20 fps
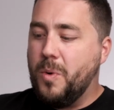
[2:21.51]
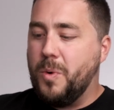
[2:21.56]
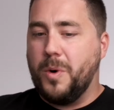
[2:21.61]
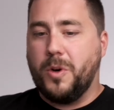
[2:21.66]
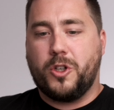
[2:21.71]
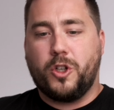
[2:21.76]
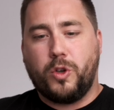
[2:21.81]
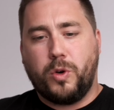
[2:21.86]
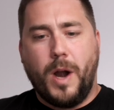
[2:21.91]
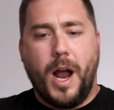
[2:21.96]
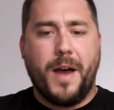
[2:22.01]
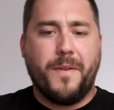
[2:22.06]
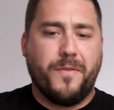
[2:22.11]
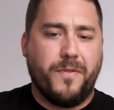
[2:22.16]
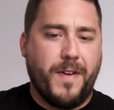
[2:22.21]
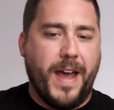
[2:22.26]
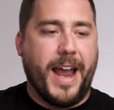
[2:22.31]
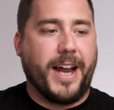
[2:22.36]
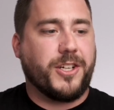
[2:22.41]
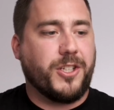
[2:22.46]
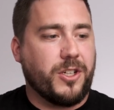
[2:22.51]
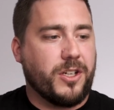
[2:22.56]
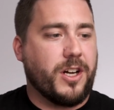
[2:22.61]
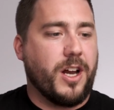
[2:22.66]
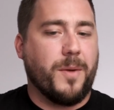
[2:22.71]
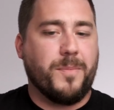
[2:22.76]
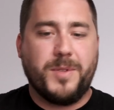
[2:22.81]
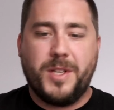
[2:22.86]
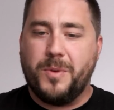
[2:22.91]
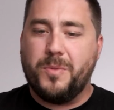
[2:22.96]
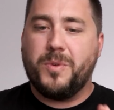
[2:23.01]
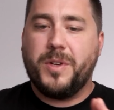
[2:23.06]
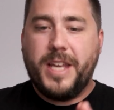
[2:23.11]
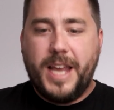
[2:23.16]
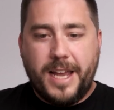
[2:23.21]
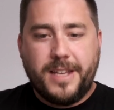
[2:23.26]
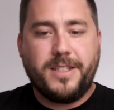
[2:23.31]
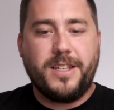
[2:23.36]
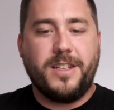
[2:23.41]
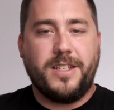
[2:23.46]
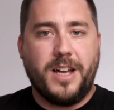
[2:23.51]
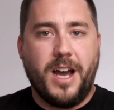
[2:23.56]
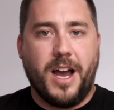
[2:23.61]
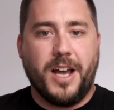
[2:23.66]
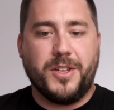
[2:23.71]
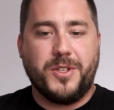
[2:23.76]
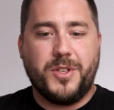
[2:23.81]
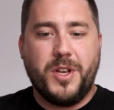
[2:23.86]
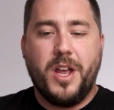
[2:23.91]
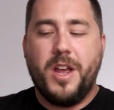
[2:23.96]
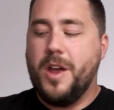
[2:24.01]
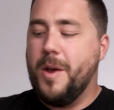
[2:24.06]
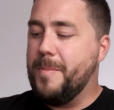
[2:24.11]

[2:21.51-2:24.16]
well, crop factor comes in. Well, yes, it does.